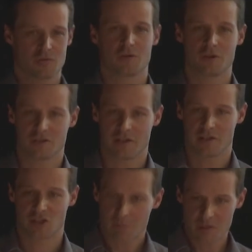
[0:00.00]
for the
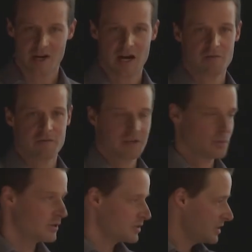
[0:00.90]
gem carving,
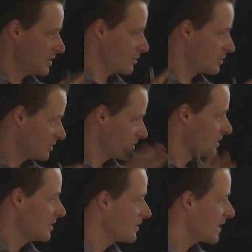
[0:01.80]
where you see those
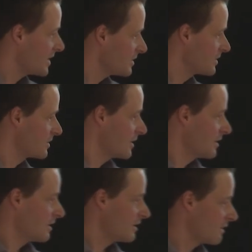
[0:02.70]
nice
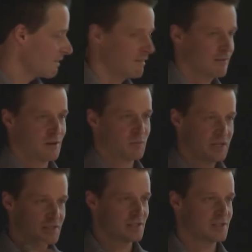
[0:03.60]
little
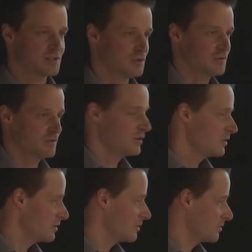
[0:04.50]
pieces
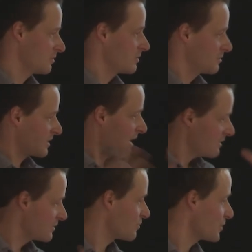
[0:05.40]
of
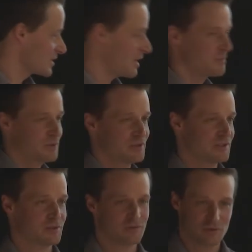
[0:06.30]
skulls, for example.
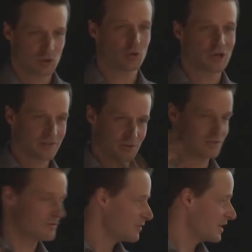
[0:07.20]
So if you Google it, you
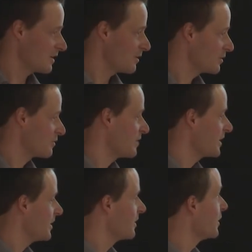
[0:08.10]
find a lot of
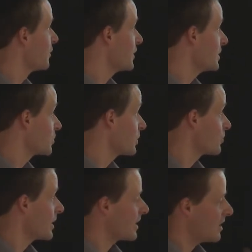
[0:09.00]
funny things which
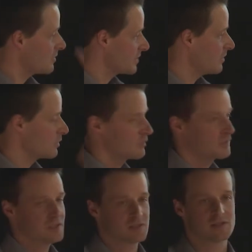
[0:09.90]
were carved out of
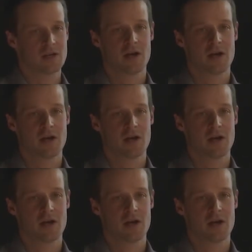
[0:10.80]
this